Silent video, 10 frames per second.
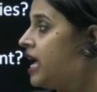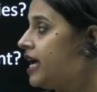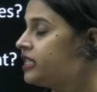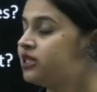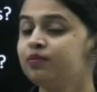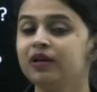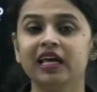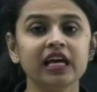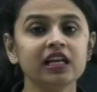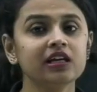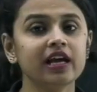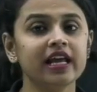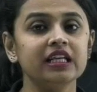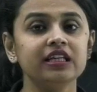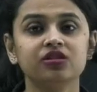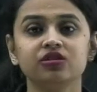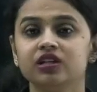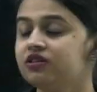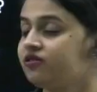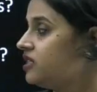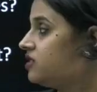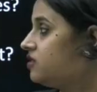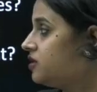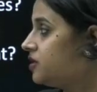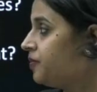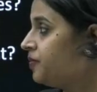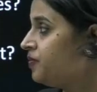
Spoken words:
Explain any 3 reasons.